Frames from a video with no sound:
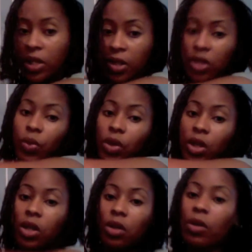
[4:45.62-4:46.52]
this one
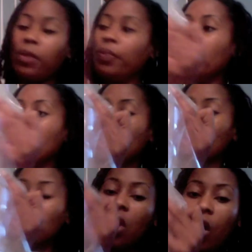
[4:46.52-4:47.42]
here. This was
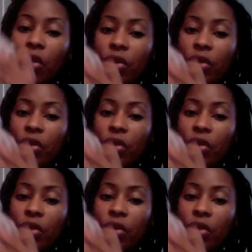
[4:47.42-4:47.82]
called the